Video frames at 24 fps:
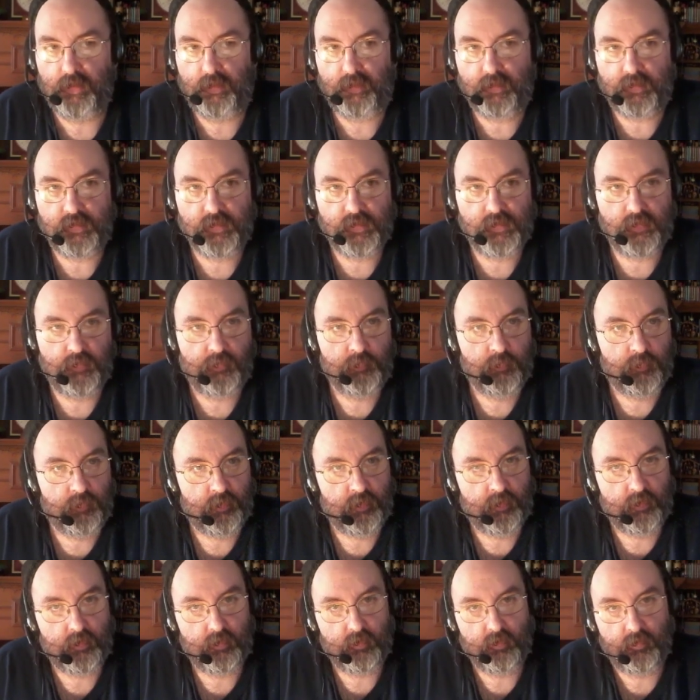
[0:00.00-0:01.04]
like so
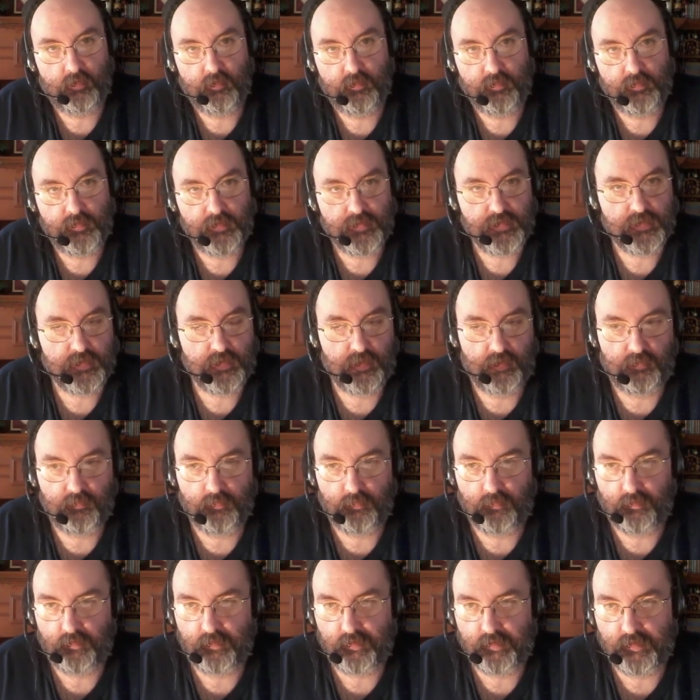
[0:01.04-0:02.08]
many
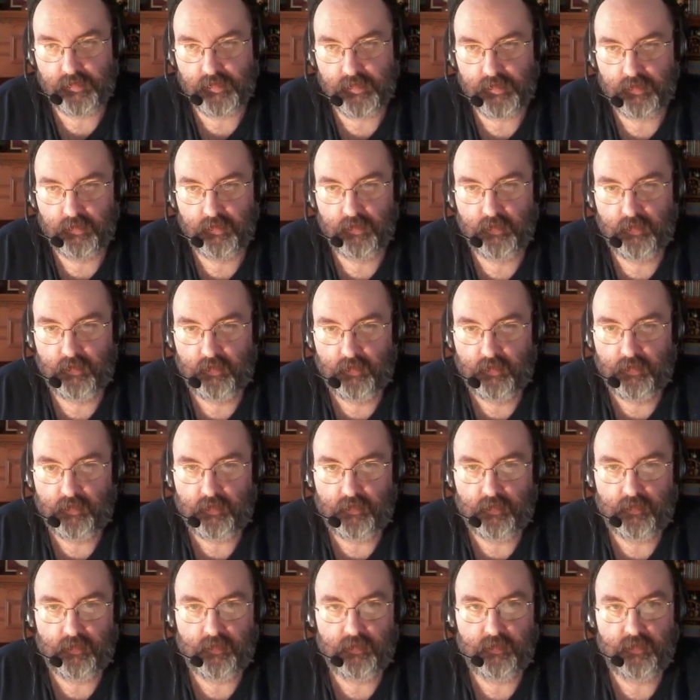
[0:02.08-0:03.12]
discoveries,
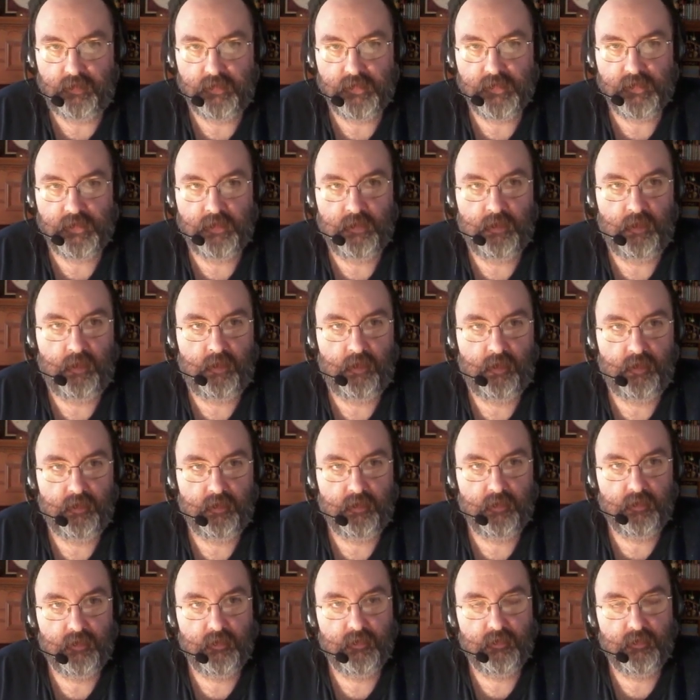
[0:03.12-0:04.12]
uh, it's not